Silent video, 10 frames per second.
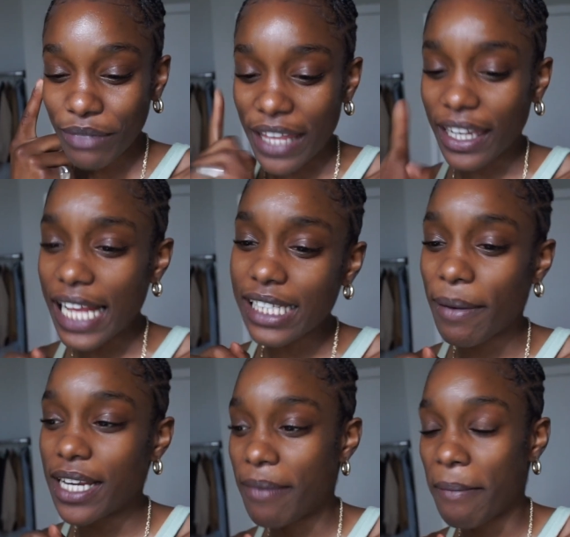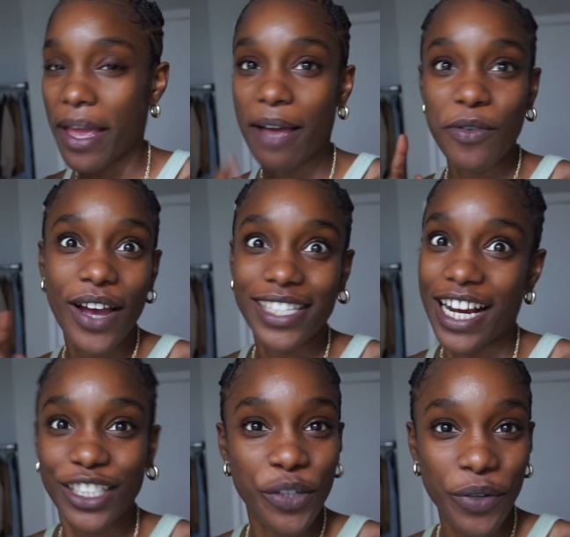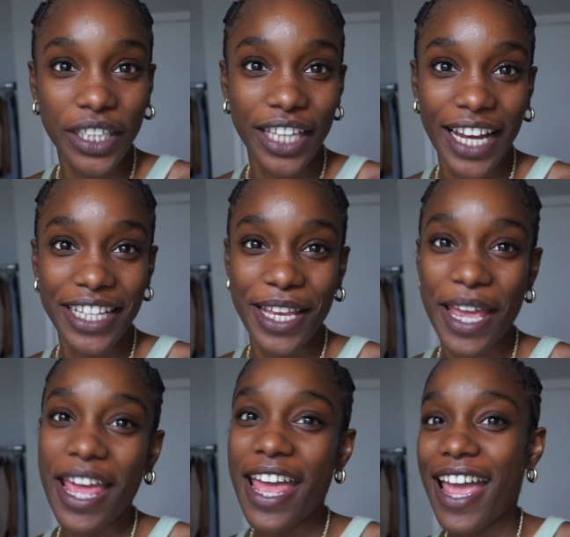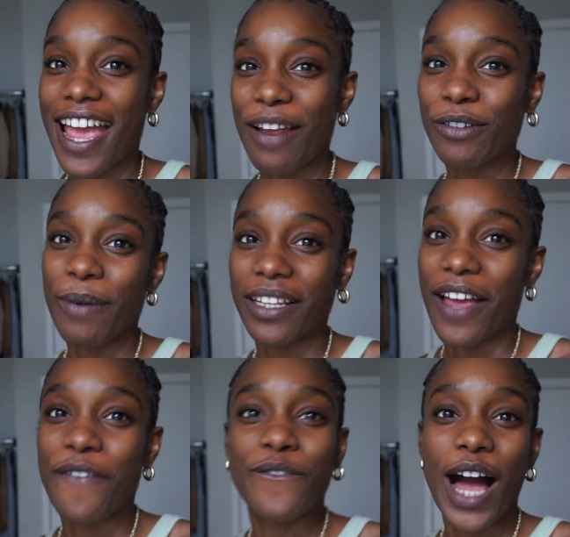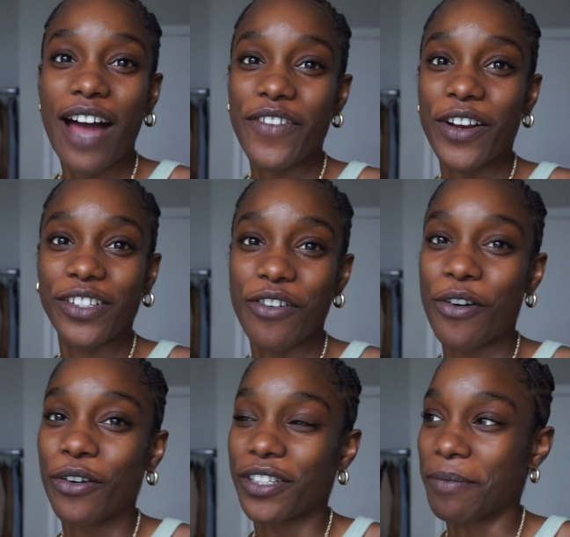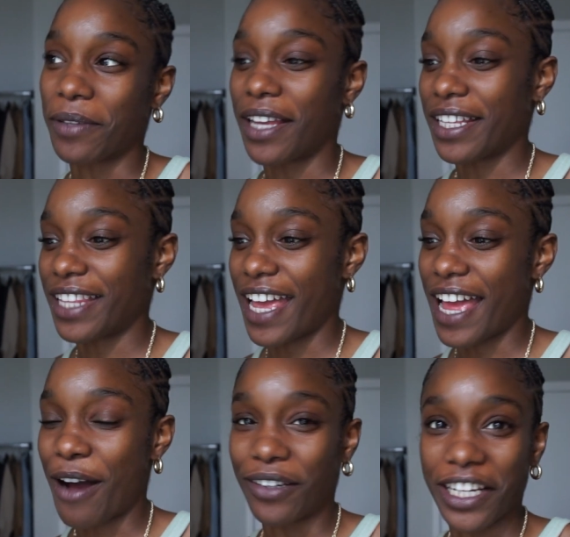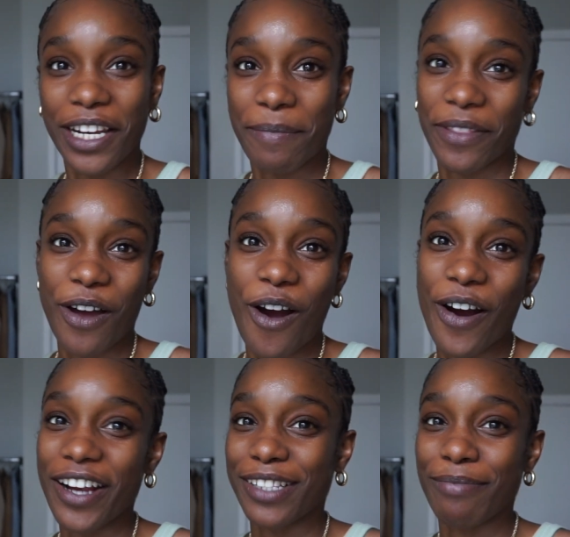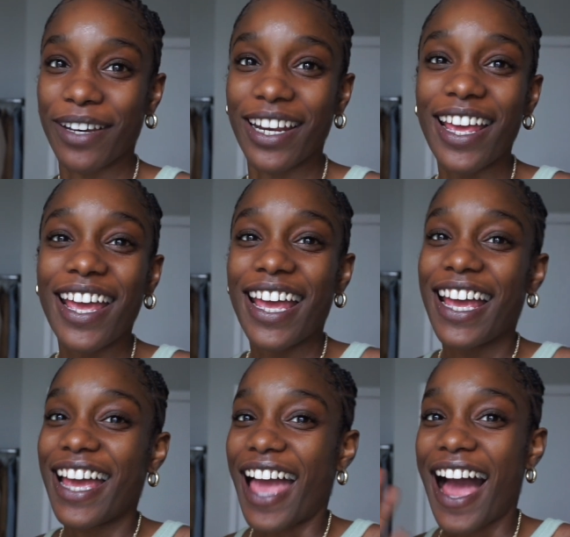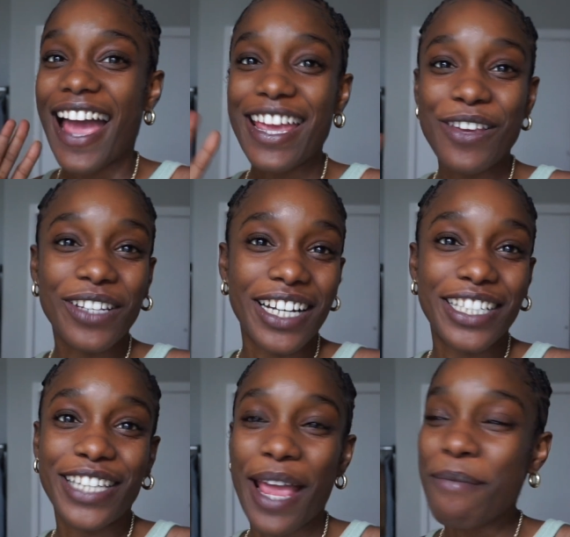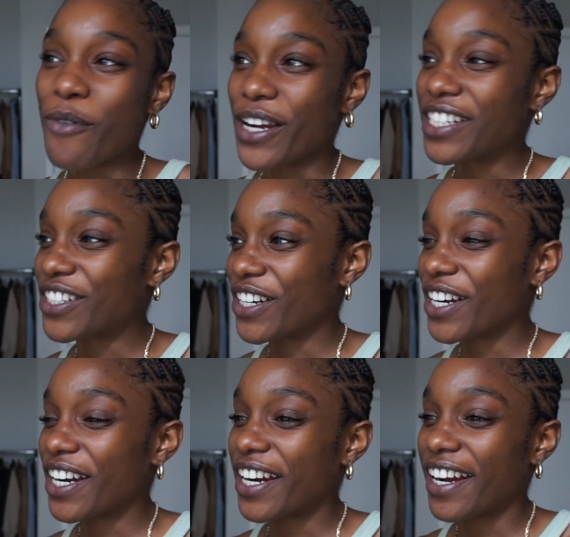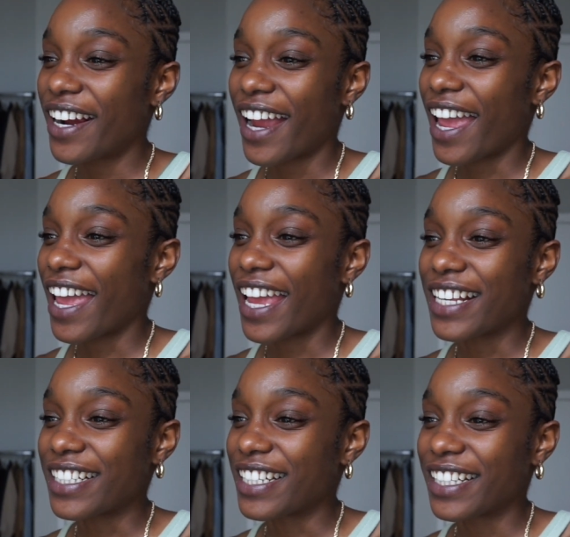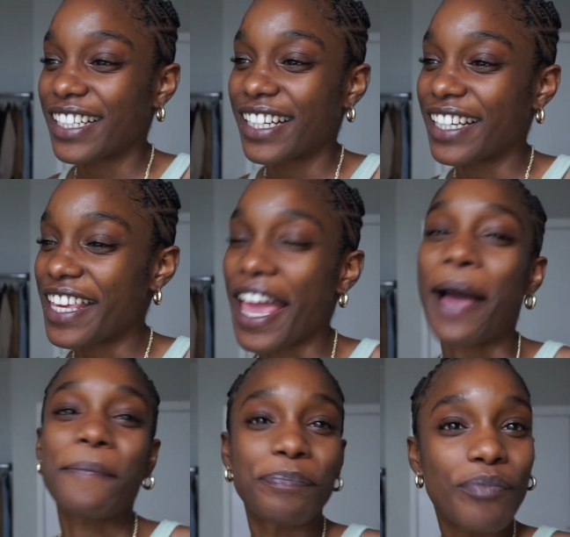The last time I did my makeup, you guys actually really liked it. And it was probably like five years ago or something like that. I'll link it up in the cards. But I had used like Shea Moisture and yeah.